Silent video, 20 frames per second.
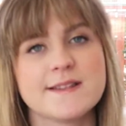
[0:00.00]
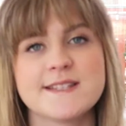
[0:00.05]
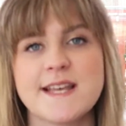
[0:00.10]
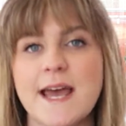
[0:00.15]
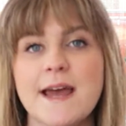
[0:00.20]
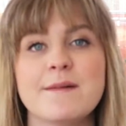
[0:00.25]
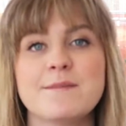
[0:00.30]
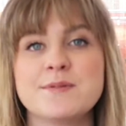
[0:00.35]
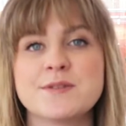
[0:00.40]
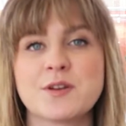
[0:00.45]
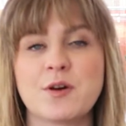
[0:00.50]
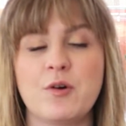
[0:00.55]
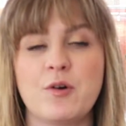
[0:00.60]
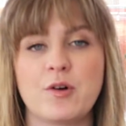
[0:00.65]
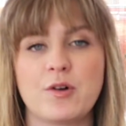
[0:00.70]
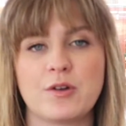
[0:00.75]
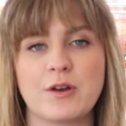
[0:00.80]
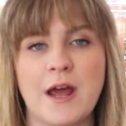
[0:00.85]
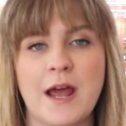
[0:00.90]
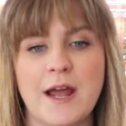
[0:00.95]
tips
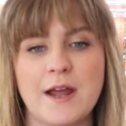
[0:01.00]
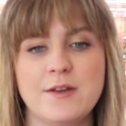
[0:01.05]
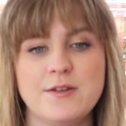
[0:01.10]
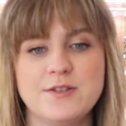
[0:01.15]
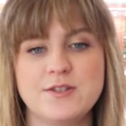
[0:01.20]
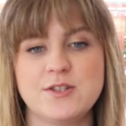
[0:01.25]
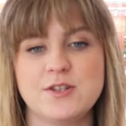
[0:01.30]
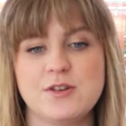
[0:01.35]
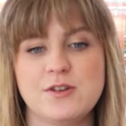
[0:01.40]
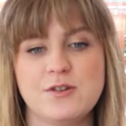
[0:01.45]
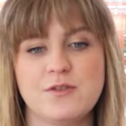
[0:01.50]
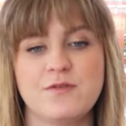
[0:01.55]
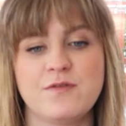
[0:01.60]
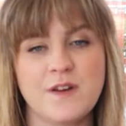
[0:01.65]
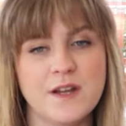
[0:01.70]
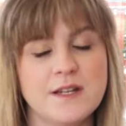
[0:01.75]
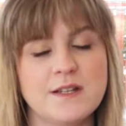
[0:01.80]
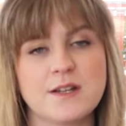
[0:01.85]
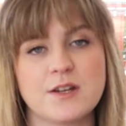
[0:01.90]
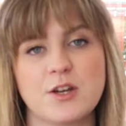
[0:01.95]
on how to
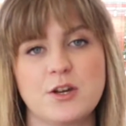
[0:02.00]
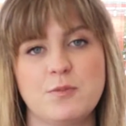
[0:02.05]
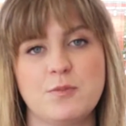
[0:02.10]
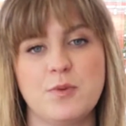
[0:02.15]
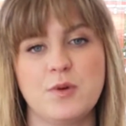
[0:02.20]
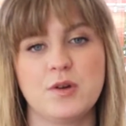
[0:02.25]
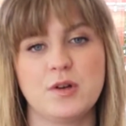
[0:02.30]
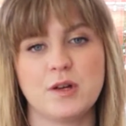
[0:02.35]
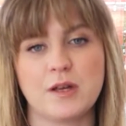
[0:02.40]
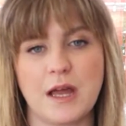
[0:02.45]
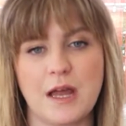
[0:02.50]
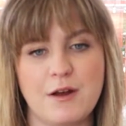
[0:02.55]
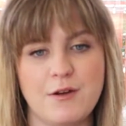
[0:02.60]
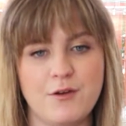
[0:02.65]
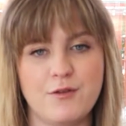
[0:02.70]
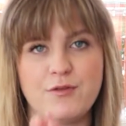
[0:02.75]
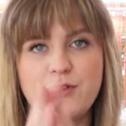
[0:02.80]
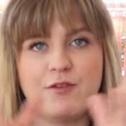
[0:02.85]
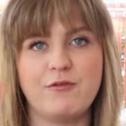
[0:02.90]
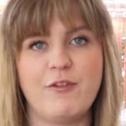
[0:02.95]
find a good book
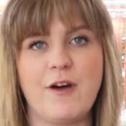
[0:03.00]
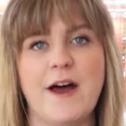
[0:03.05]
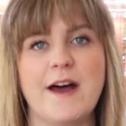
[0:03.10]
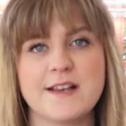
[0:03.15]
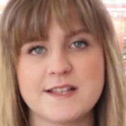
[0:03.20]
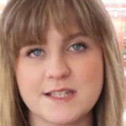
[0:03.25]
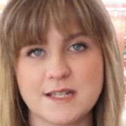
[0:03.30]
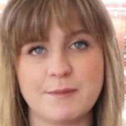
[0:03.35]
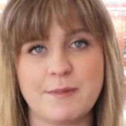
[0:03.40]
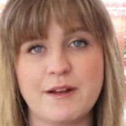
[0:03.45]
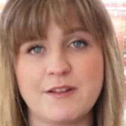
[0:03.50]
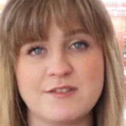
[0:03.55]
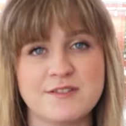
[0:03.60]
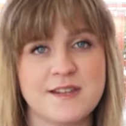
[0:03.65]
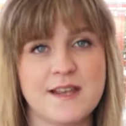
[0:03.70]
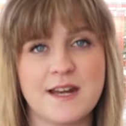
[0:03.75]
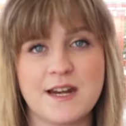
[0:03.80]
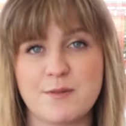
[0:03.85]
out of the vast amount